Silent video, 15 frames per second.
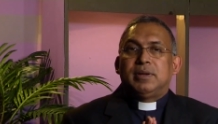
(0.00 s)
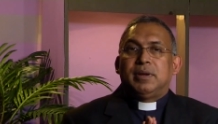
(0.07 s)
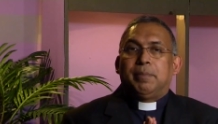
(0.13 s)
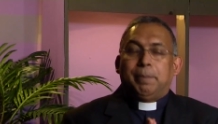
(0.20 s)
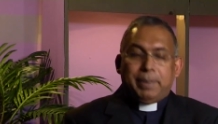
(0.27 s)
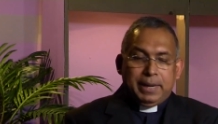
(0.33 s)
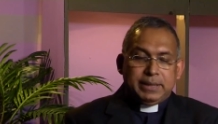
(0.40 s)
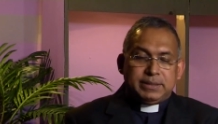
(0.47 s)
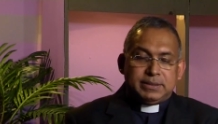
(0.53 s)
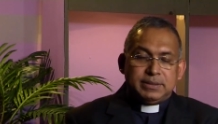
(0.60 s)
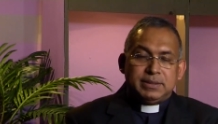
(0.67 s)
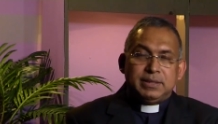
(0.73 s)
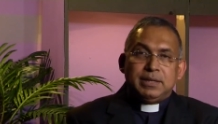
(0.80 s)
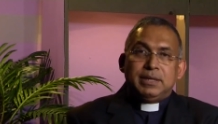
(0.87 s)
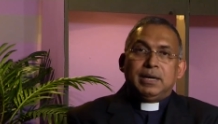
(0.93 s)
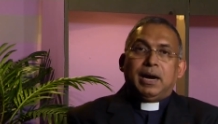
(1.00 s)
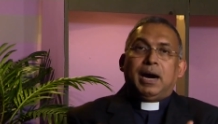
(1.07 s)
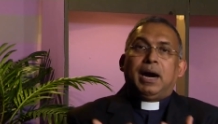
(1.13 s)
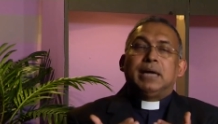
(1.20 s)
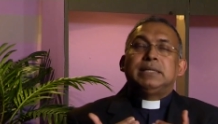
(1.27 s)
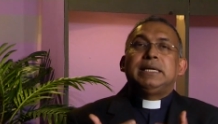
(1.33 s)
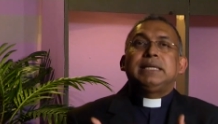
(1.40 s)
But
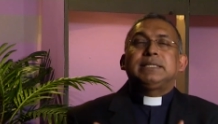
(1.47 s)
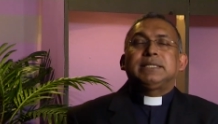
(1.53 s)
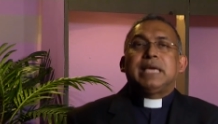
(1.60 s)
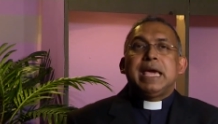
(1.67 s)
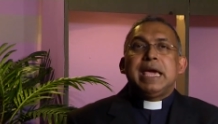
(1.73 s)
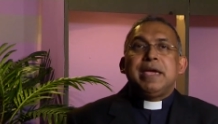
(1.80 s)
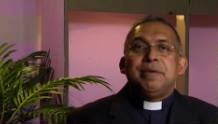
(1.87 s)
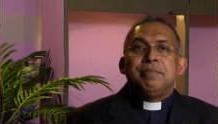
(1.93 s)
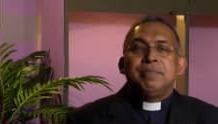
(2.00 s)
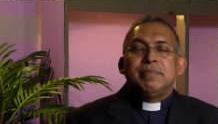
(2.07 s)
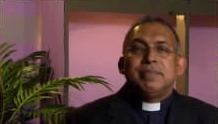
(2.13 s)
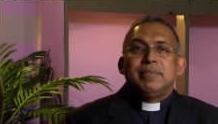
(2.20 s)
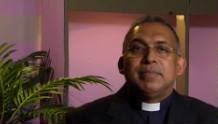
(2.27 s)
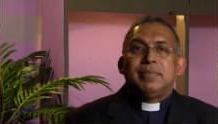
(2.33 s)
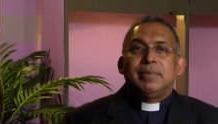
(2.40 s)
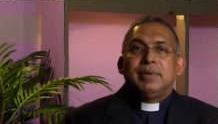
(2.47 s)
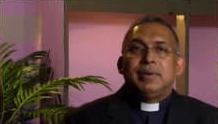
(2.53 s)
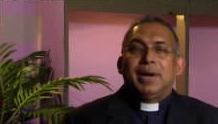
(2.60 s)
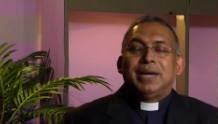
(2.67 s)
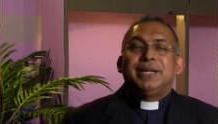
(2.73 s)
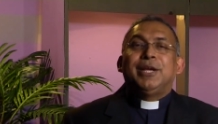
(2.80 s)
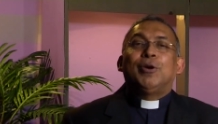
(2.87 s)
others came
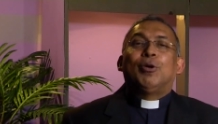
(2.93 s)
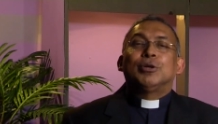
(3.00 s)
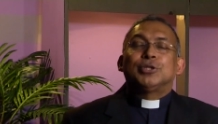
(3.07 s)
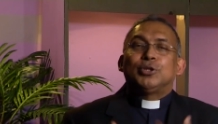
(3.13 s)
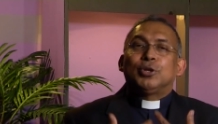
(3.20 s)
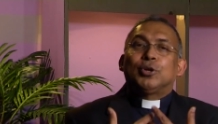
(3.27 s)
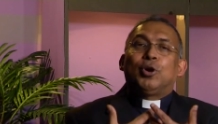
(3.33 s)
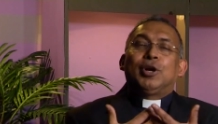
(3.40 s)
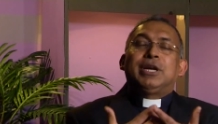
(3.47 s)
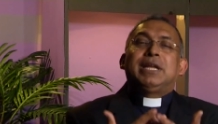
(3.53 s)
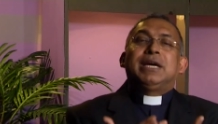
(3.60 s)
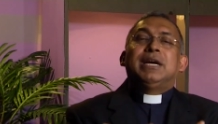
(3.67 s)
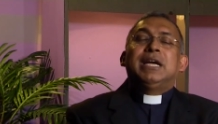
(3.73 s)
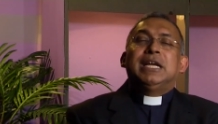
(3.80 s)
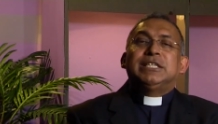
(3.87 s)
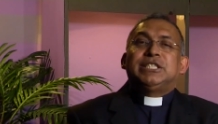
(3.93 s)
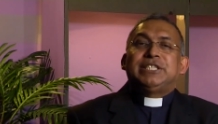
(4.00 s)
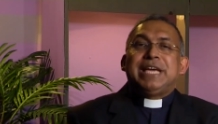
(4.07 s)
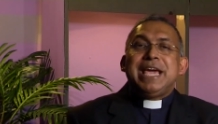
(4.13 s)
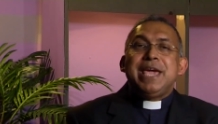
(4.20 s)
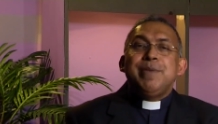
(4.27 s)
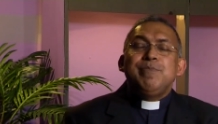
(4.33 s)
and they also got the
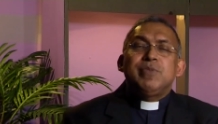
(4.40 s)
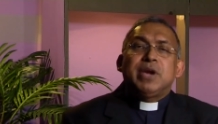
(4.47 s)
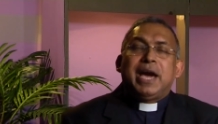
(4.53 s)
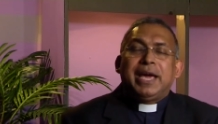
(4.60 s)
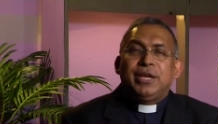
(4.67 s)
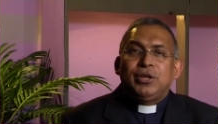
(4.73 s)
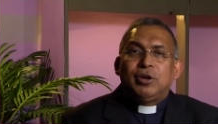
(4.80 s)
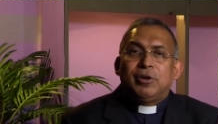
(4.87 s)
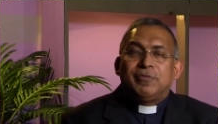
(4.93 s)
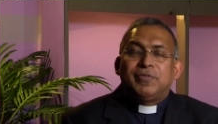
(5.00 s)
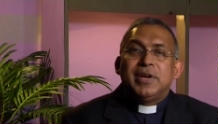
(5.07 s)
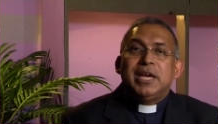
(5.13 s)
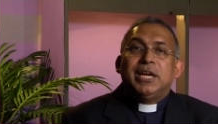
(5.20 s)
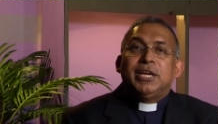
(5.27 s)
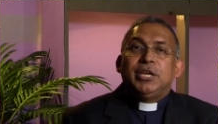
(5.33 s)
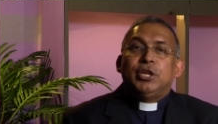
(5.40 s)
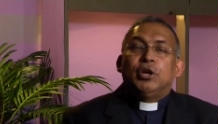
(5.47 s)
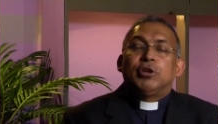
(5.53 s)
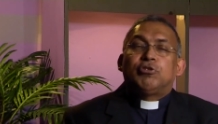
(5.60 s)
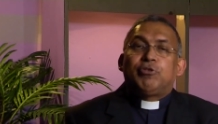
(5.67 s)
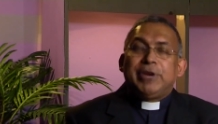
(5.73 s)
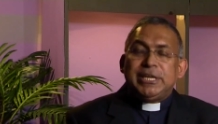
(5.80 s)
same kind of, you know,
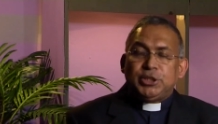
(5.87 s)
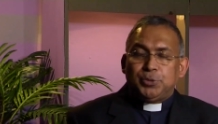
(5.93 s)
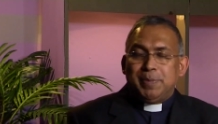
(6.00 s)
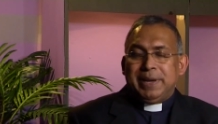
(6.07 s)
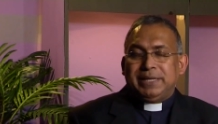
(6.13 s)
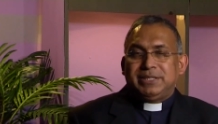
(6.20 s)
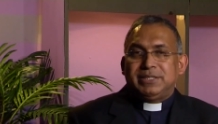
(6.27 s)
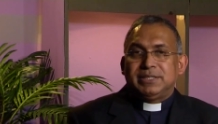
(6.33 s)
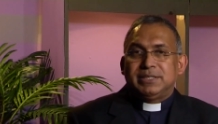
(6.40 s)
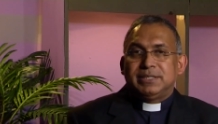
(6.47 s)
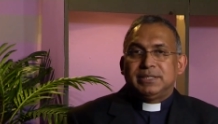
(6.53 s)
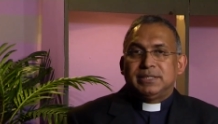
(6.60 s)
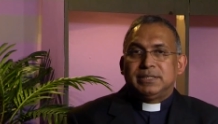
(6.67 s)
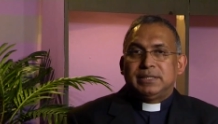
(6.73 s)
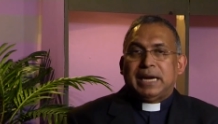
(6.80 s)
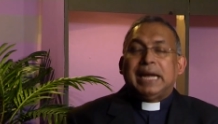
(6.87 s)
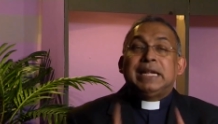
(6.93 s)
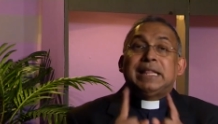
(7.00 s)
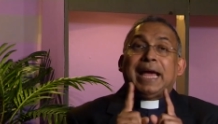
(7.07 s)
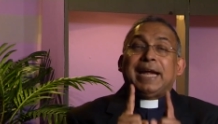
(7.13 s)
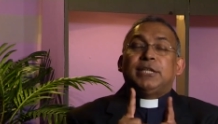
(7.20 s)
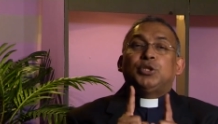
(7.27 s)
treatment. And
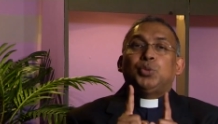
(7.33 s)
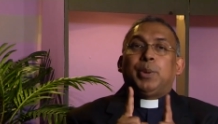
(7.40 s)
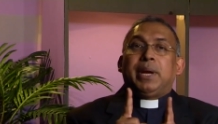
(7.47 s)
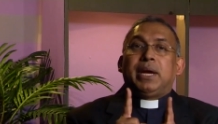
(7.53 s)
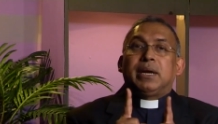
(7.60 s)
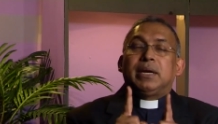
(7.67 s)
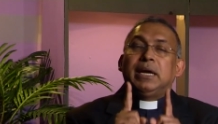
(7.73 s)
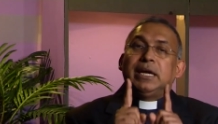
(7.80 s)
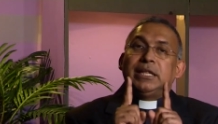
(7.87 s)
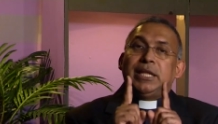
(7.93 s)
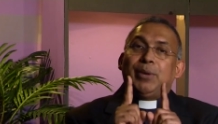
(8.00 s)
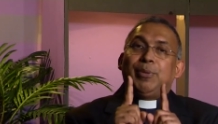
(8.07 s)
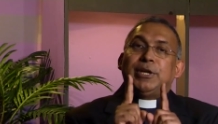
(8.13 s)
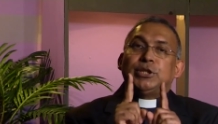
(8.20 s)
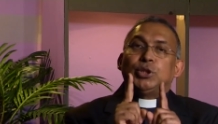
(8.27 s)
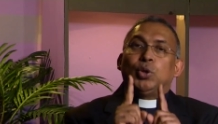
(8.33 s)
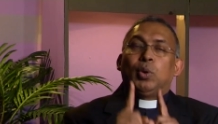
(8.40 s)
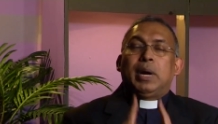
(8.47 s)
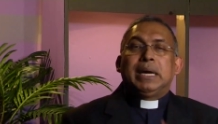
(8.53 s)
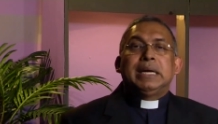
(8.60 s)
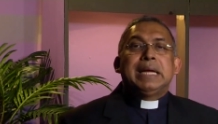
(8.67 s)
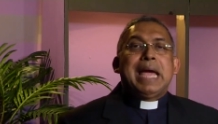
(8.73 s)
that's where they were so
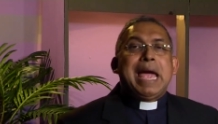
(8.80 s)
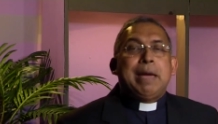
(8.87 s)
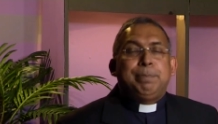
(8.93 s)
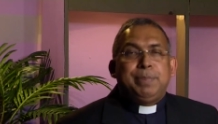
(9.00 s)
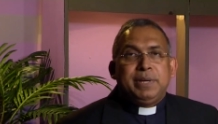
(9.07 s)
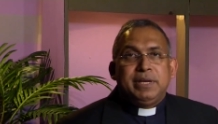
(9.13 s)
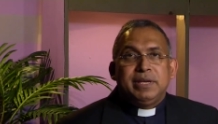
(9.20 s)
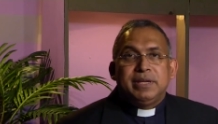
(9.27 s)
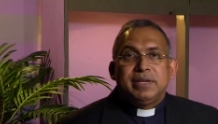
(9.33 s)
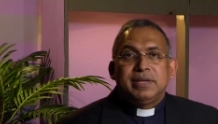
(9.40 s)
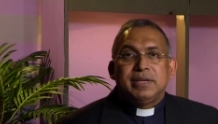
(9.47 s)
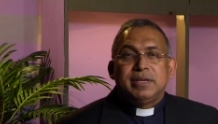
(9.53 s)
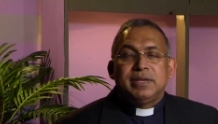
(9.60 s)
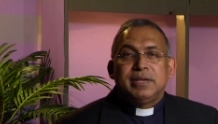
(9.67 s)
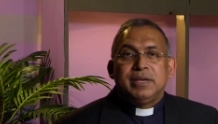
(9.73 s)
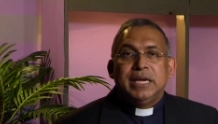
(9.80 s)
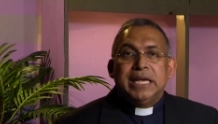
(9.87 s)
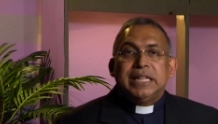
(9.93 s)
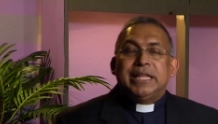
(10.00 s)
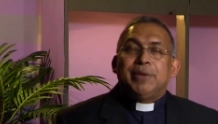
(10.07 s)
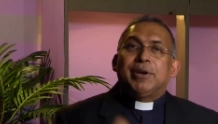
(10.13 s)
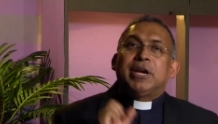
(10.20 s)
unhappy.
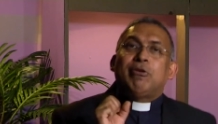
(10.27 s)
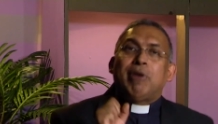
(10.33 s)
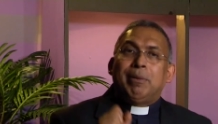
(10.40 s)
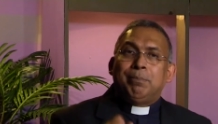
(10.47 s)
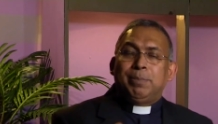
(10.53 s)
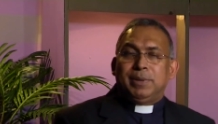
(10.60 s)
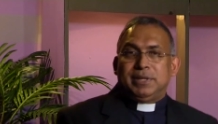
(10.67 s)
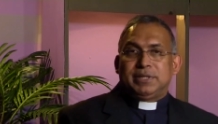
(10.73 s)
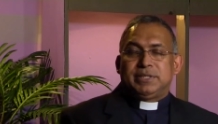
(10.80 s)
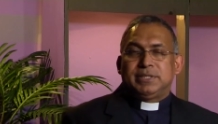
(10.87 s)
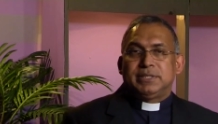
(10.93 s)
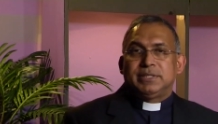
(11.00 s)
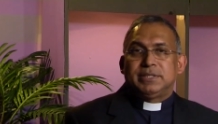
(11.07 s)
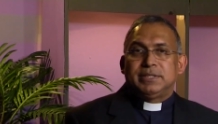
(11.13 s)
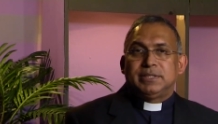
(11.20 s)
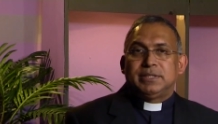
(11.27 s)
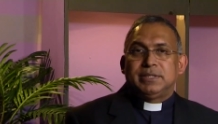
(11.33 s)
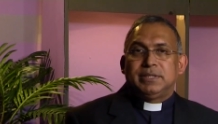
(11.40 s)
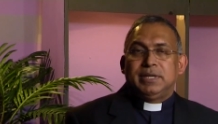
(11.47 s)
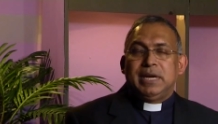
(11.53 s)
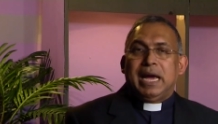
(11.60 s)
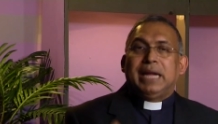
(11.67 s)
They grumbled
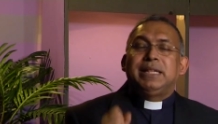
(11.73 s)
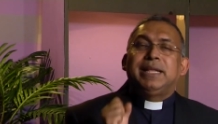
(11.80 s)
and